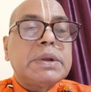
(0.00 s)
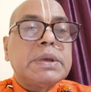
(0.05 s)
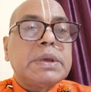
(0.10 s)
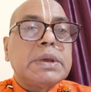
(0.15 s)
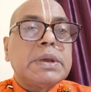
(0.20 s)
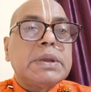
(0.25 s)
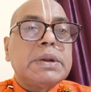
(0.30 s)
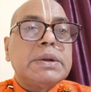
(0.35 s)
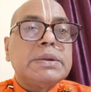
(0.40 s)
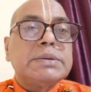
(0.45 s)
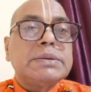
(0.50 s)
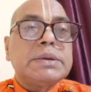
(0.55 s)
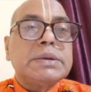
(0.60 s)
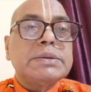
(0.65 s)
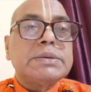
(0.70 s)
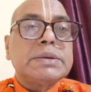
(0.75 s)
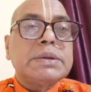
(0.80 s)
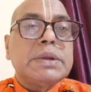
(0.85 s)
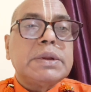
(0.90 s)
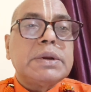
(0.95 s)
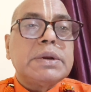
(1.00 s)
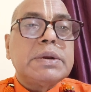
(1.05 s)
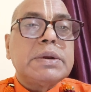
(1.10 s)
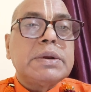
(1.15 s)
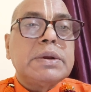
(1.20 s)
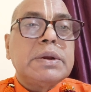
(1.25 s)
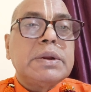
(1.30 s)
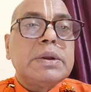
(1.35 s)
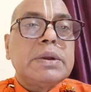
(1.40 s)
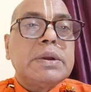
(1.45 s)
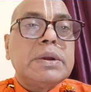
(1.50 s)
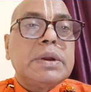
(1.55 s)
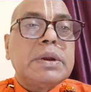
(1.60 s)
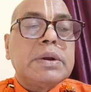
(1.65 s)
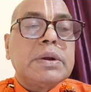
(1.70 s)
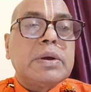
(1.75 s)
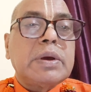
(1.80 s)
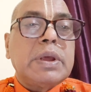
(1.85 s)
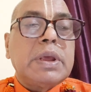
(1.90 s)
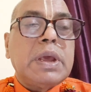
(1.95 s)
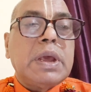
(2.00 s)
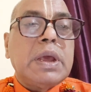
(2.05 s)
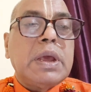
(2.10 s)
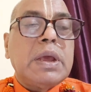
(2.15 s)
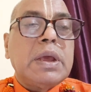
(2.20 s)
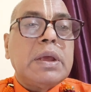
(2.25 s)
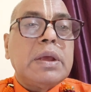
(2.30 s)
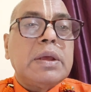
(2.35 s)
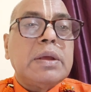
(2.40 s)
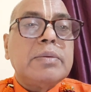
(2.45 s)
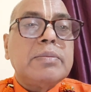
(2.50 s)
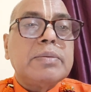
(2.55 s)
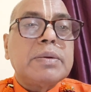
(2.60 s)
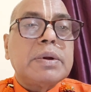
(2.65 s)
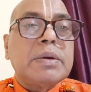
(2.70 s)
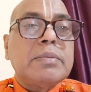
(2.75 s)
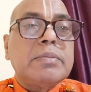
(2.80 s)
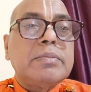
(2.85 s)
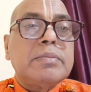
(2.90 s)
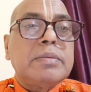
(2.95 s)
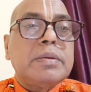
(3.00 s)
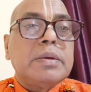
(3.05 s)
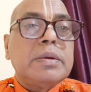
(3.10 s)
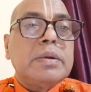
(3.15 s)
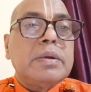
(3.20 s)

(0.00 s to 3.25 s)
taking initiation in Gaya from